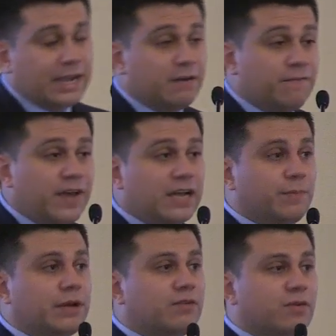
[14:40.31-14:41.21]
and in fact,
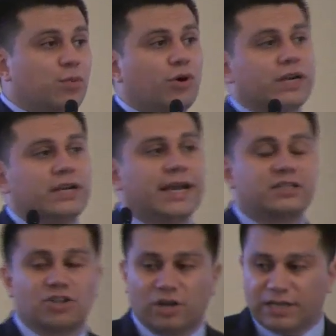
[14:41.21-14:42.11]
parent-reported
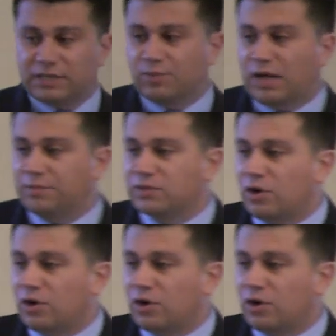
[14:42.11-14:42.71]
externalizing problems